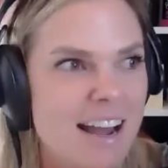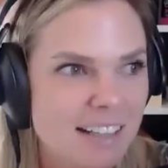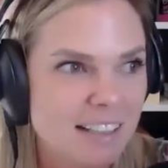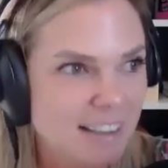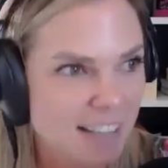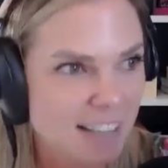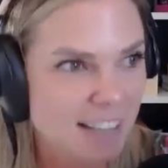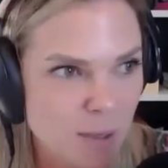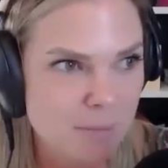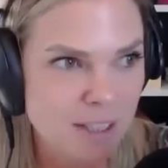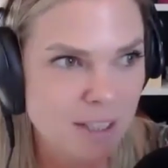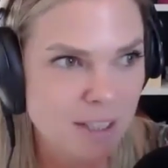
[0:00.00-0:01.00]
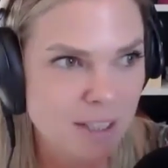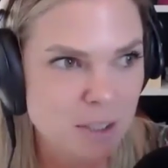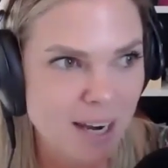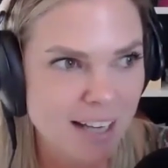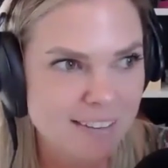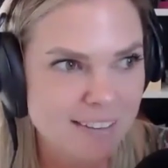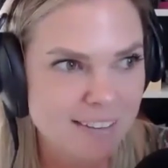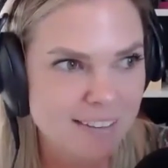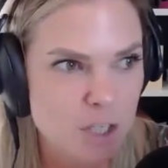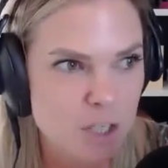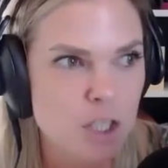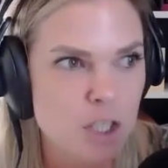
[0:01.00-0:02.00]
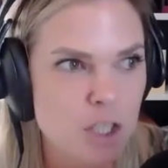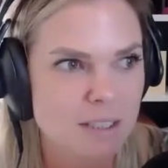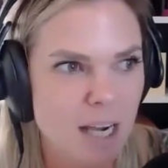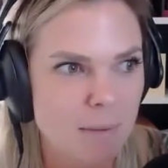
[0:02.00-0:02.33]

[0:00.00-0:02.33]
and that's what i'm here to do i had this vision